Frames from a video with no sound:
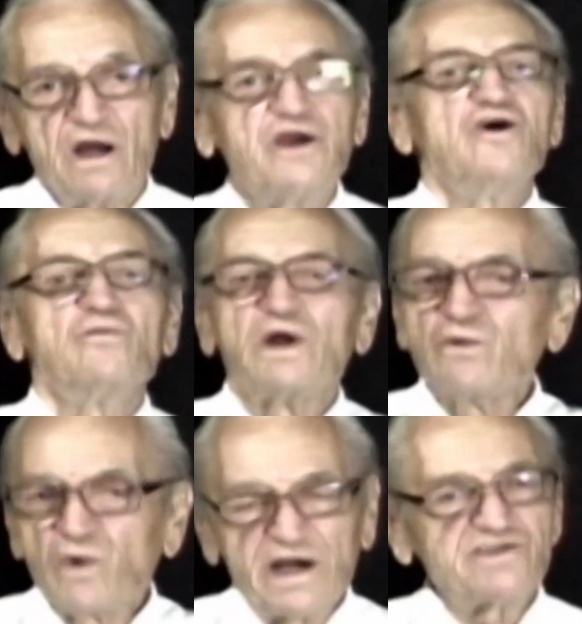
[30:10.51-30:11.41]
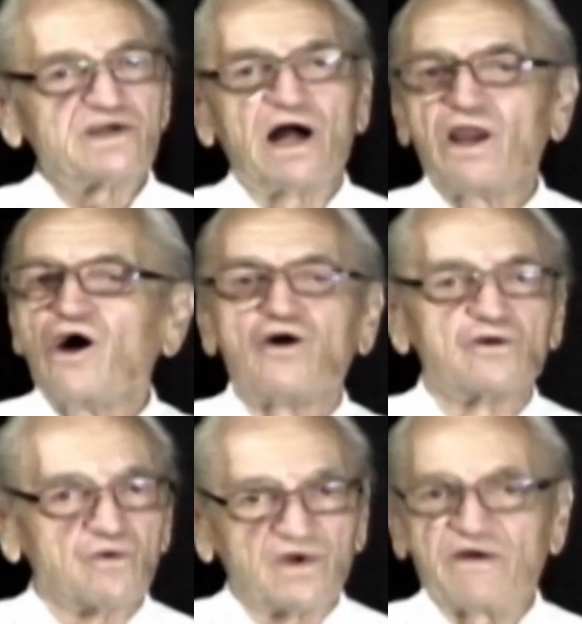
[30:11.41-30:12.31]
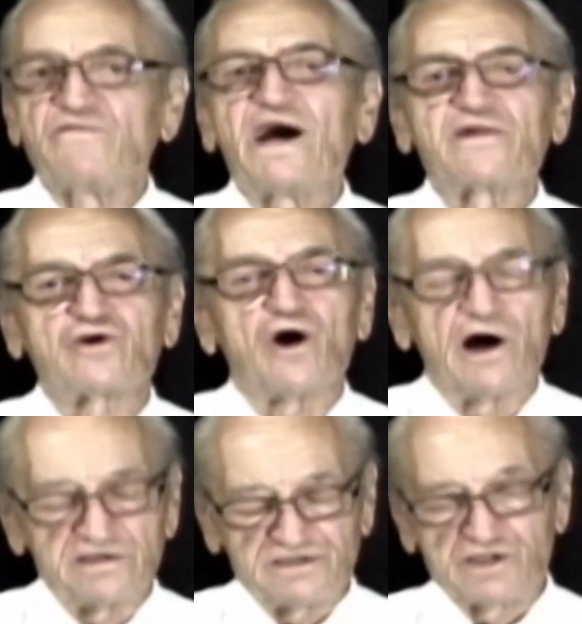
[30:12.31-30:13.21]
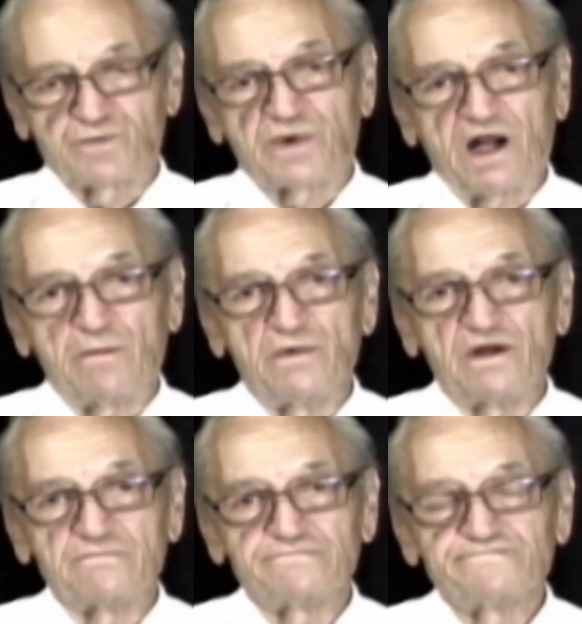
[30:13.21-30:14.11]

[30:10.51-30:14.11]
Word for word: Human waste alone we have not caused this problem.